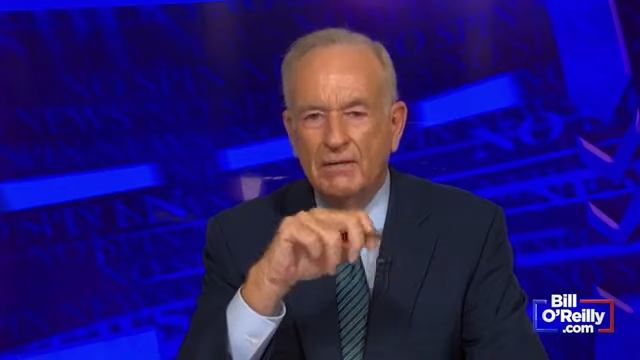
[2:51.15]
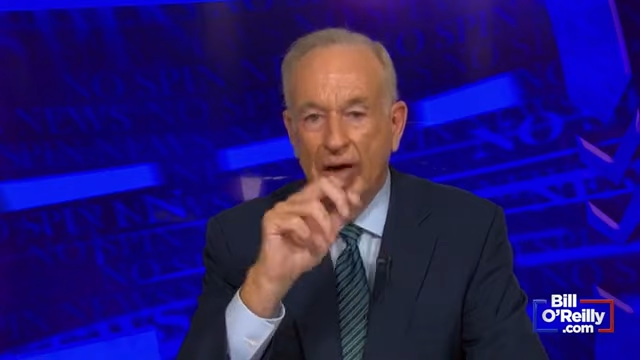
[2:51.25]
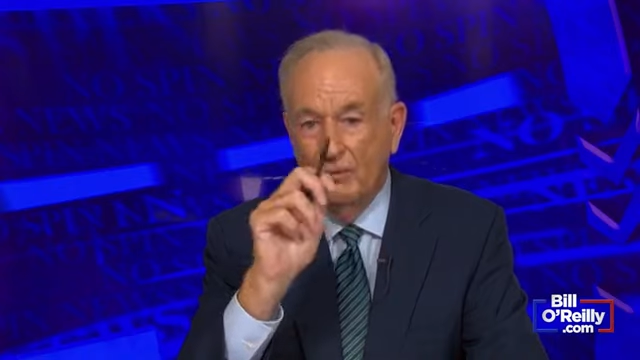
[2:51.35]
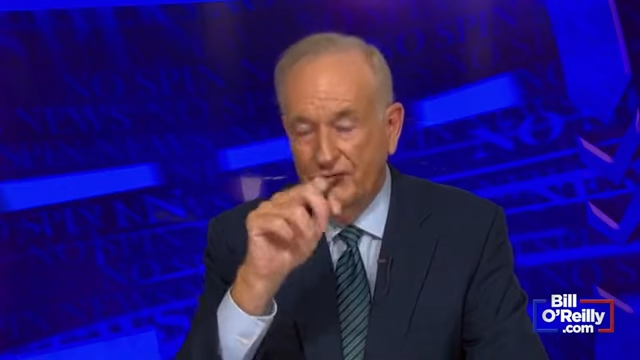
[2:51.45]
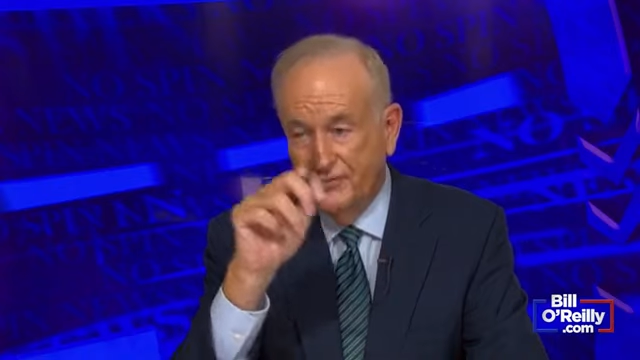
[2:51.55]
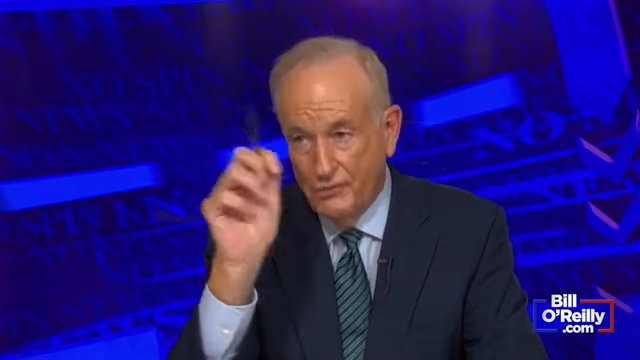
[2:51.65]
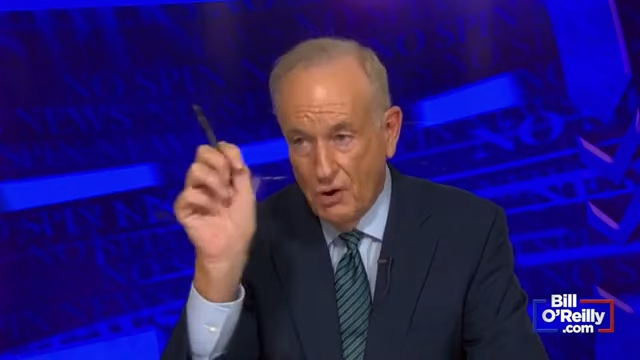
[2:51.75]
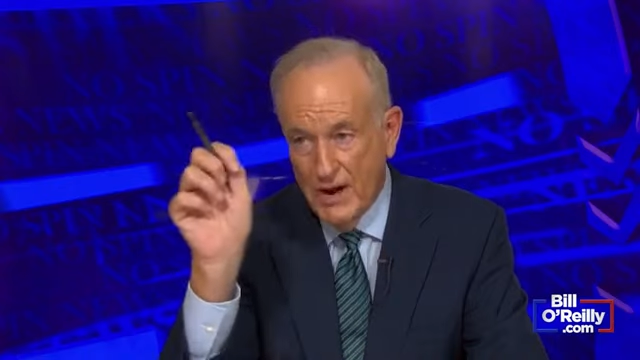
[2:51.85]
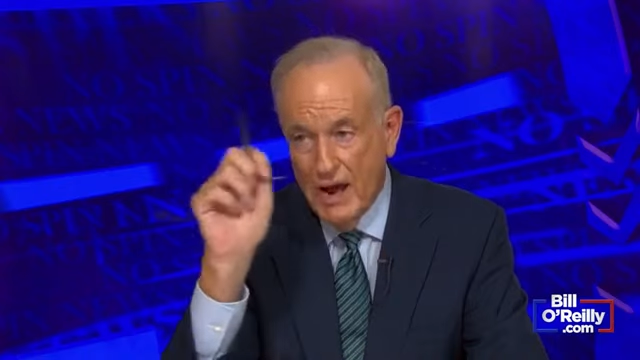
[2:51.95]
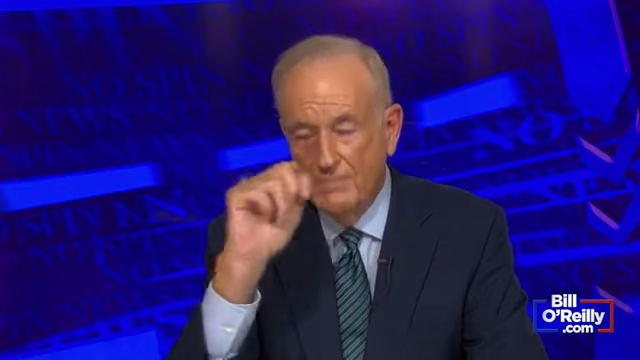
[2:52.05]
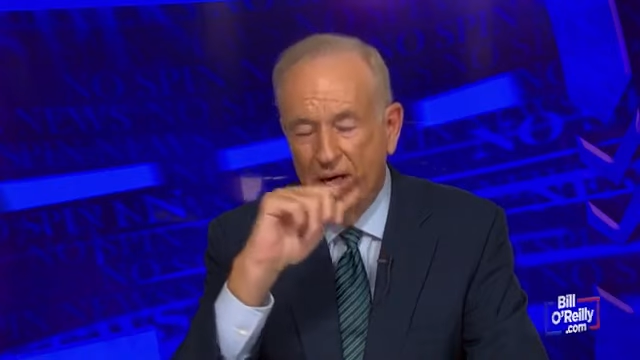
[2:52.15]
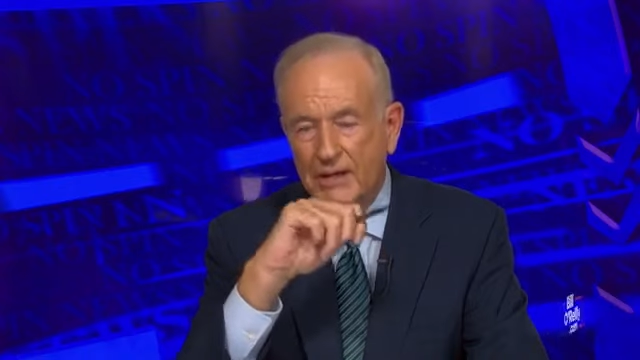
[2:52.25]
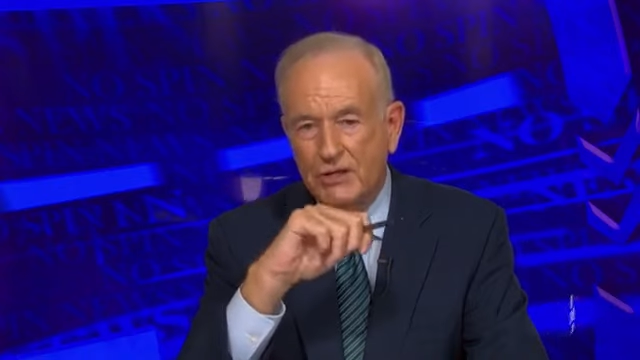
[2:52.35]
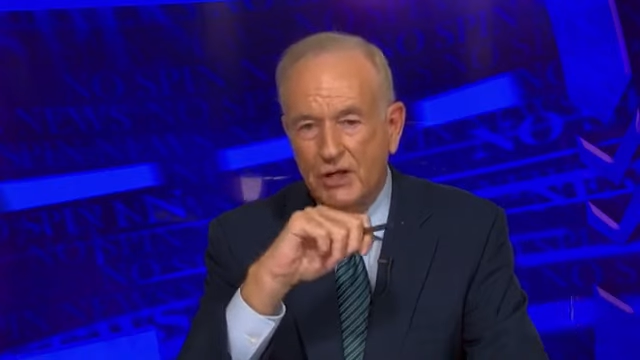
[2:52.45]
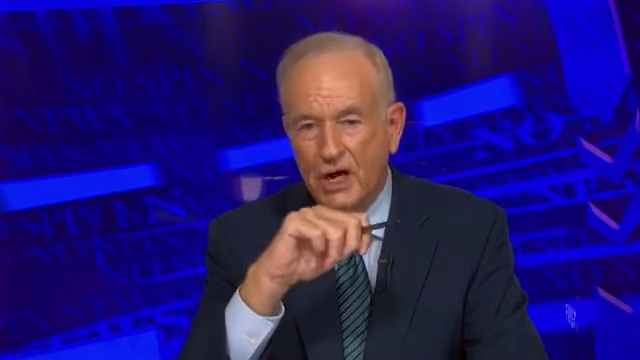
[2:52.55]
that was thrown out by
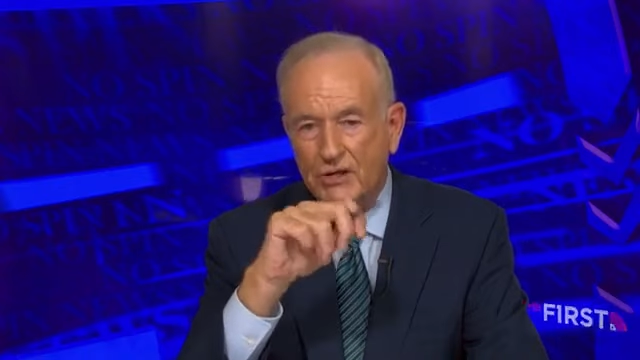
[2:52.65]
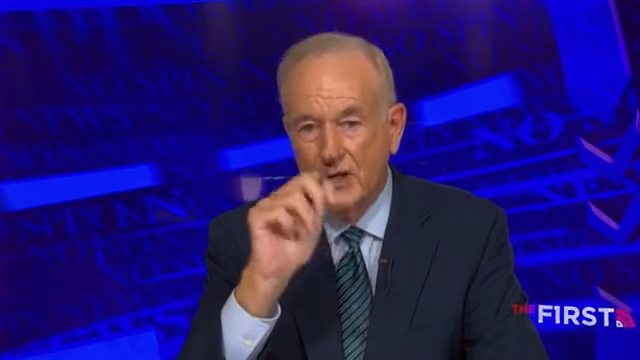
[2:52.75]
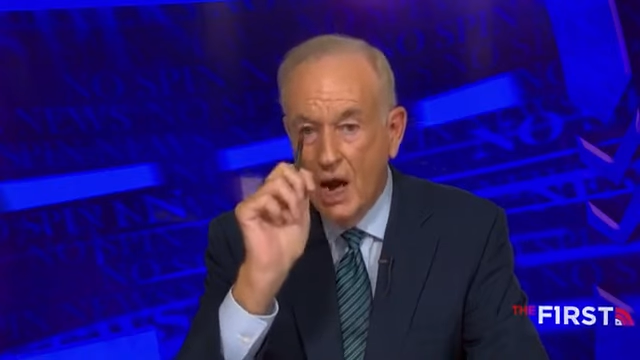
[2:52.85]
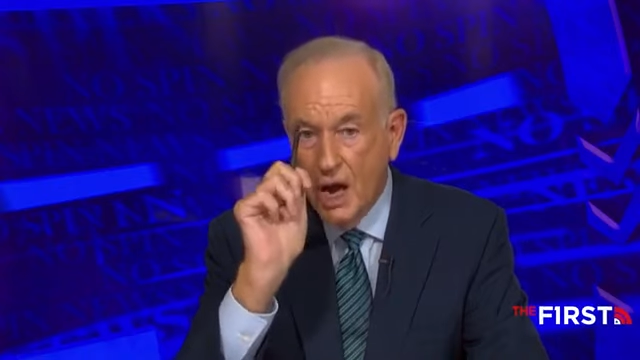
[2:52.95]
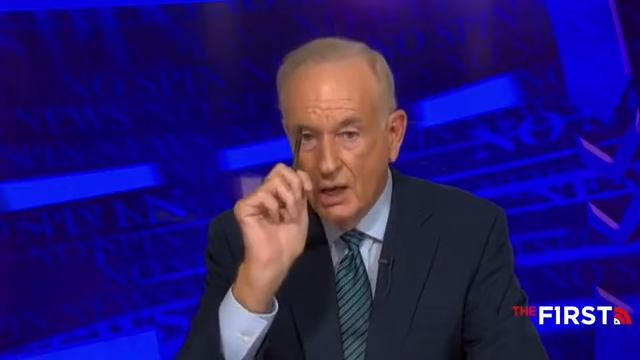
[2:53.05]
the judge.